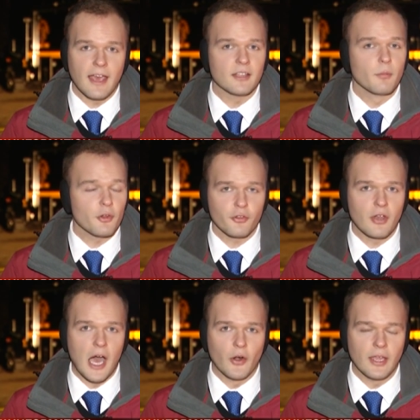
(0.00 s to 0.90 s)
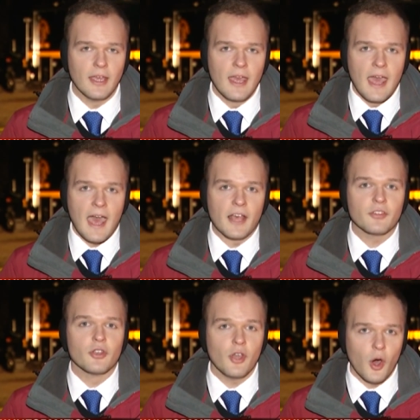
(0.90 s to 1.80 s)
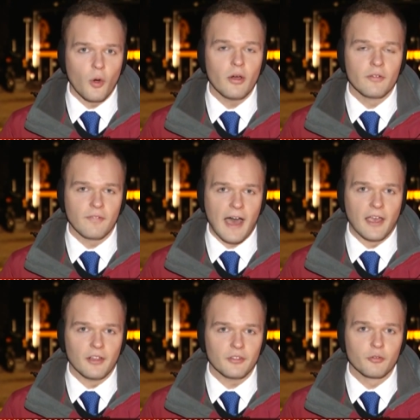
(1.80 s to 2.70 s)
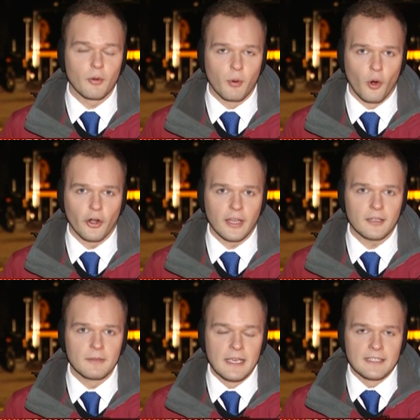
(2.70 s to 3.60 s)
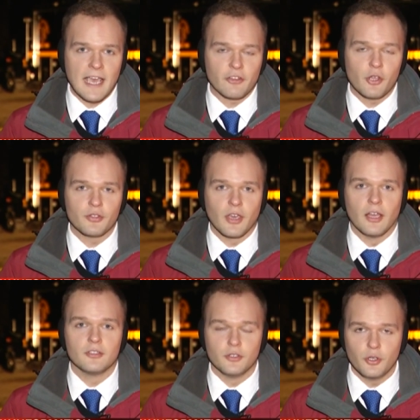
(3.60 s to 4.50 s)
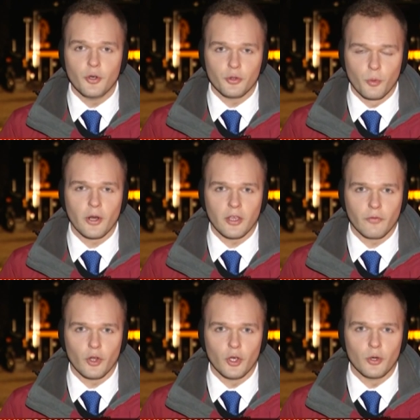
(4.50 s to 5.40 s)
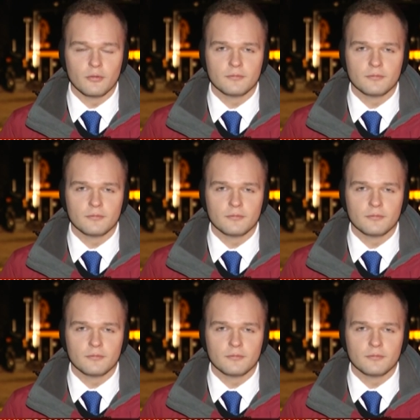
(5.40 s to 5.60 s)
as Mercer County has no files reported. Tyler Yuska, 2 News, working for you.